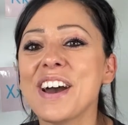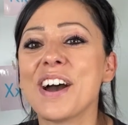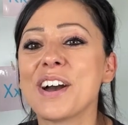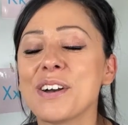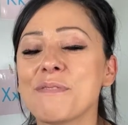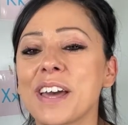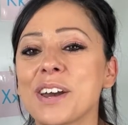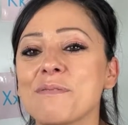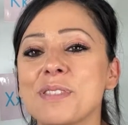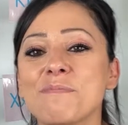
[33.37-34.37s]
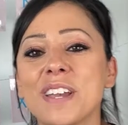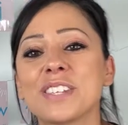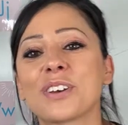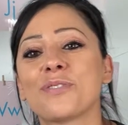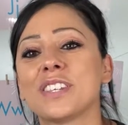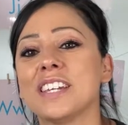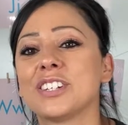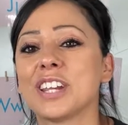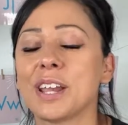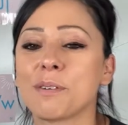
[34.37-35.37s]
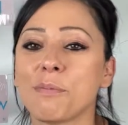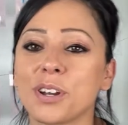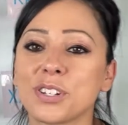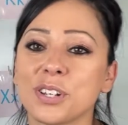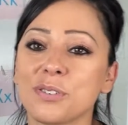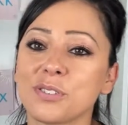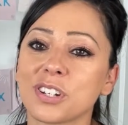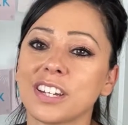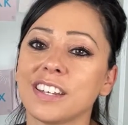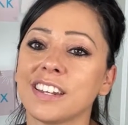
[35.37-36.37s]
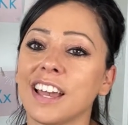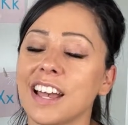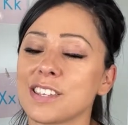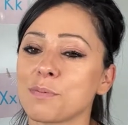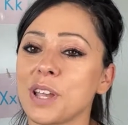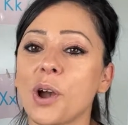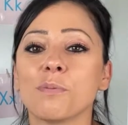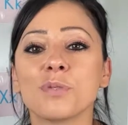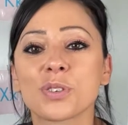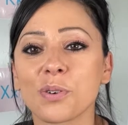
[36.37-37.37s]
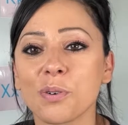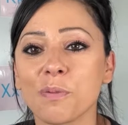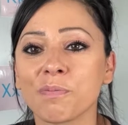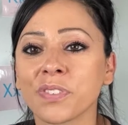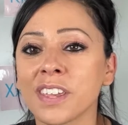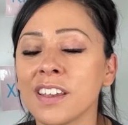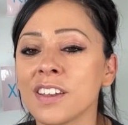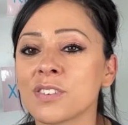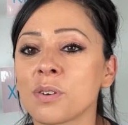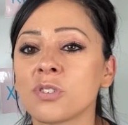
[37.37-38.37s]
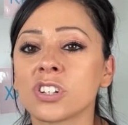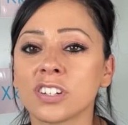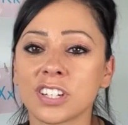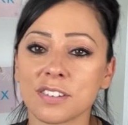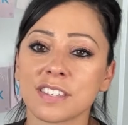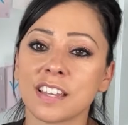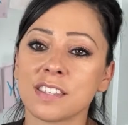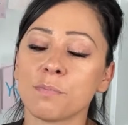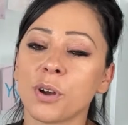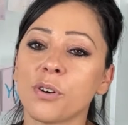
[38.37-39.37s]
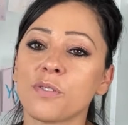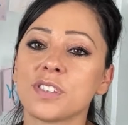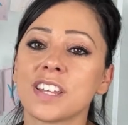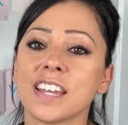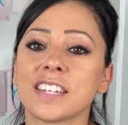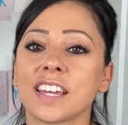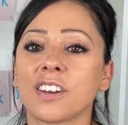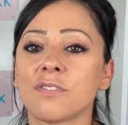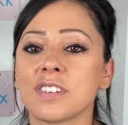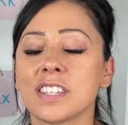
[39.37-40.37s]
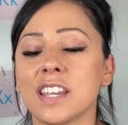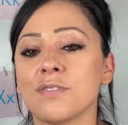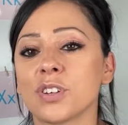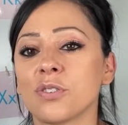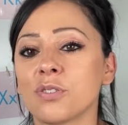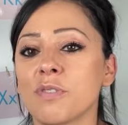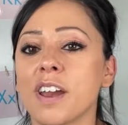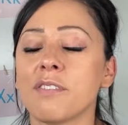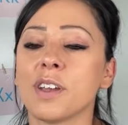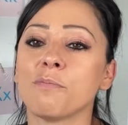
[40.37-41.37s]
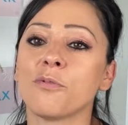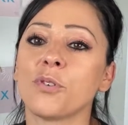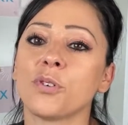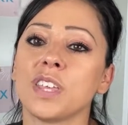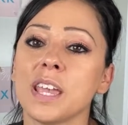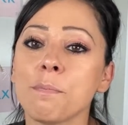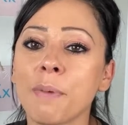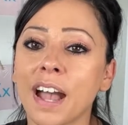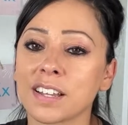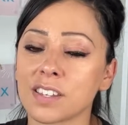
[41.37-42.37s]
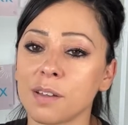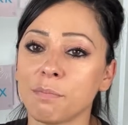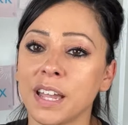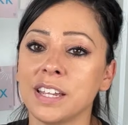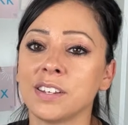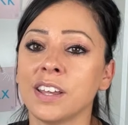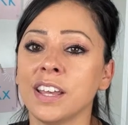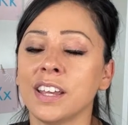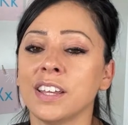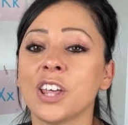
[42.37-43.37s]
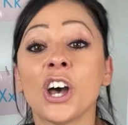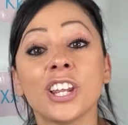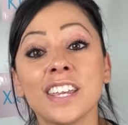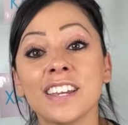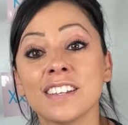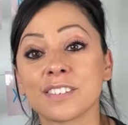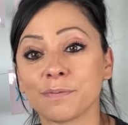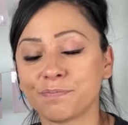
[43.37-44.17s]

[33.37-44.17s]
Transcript: And I'm in the midst of teaching my children as we homeschool. So I was judged outstanding by Ofsted and I received an honorarium for the impact I made in the early years.